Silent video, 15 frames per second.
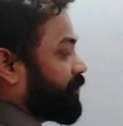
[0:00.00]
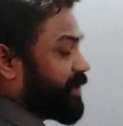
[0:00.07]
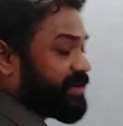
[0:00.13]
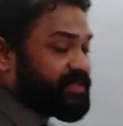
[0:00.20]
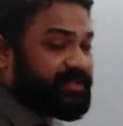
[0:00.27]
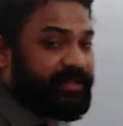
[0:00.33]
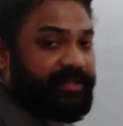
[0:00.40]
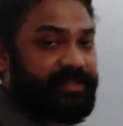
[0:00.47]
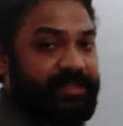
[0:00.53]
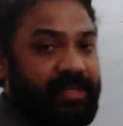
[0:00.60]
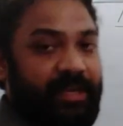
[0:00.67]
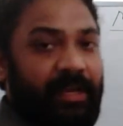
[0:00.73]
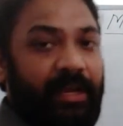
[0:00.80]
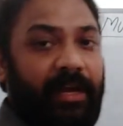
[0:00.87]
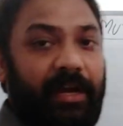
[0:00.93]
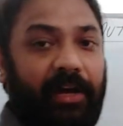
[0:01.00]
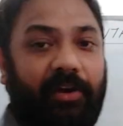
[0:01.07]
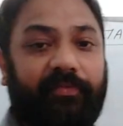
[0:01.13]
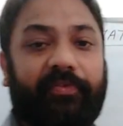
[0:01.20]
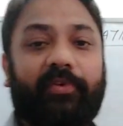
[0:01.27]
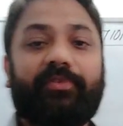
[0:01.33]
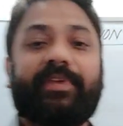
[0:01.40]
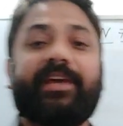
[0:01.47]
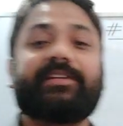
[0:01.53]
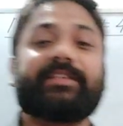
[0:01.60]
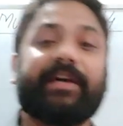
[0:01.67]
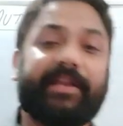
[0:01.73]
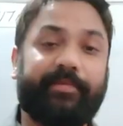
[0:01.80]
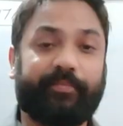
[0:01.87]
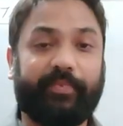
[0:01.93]
basis, a few things
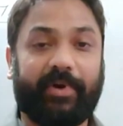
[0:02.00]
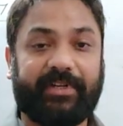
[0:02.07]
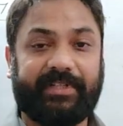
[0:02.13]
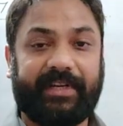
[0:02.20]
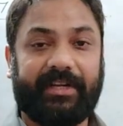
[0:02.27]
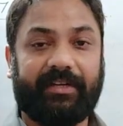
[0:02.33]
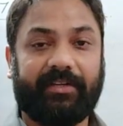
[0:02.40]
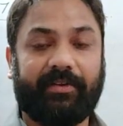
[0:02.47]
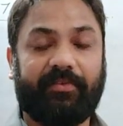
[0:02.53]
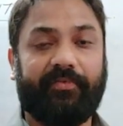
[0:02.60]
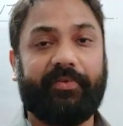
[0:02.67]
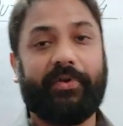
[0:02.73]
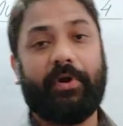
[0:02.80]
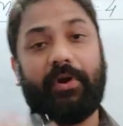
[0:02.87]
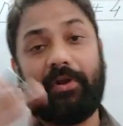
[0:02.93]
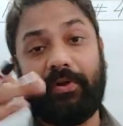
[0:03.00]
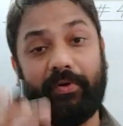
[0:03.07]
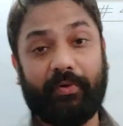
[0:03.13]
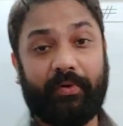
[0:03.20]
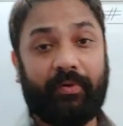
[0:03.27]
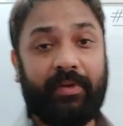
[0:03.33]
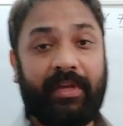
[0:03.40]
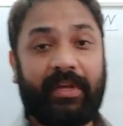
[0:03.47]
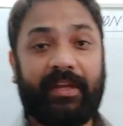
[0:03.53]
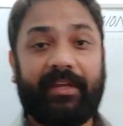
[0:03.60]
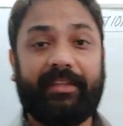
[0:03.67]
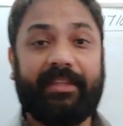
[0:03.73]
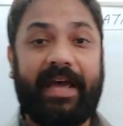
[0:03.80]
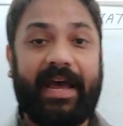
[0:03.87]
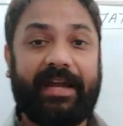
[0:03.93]
are important. We all know
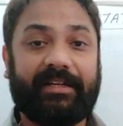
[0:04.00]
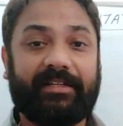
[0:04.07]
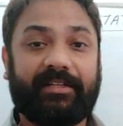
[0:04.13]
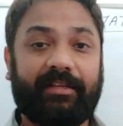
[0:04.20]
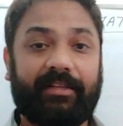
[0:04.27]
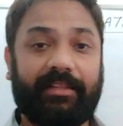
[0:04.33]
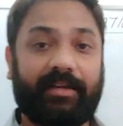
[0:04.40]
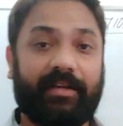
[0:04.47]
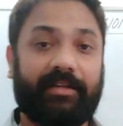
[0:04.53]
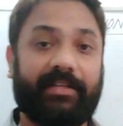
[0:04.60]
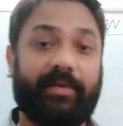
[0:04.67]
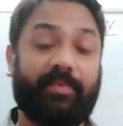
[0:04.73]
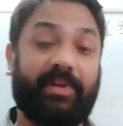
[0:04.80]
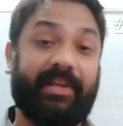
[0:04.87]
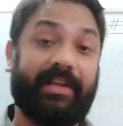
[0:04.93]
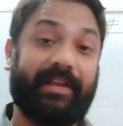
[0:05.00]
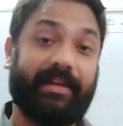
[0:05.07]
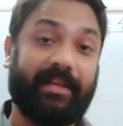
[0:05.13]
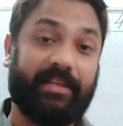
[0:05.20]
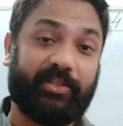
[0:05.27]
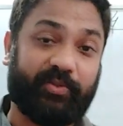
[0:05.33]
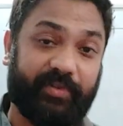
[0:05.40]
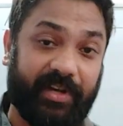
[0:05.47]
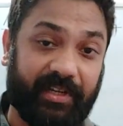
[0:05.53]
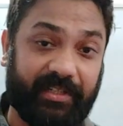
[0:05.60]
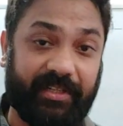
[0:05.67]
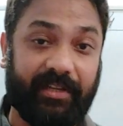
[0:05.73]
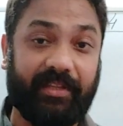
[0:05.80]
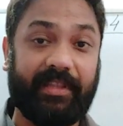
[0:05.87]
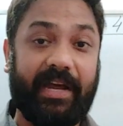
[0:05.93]
that the double helical
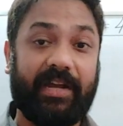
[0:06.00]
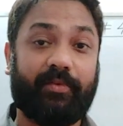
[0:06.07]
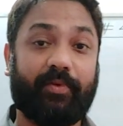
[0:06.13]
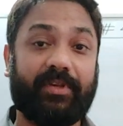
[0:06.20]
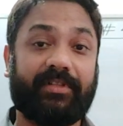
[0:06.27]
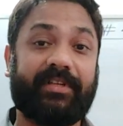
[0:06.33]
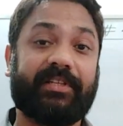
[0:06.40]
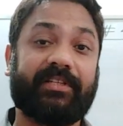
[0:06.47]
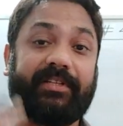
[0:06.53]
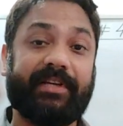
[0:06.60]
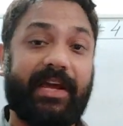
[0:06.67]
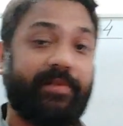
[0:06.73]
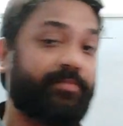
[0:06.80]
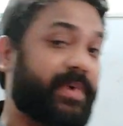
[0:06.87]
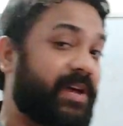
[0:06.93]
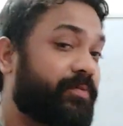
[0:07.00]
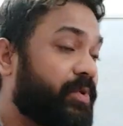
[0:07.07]
structure that was described by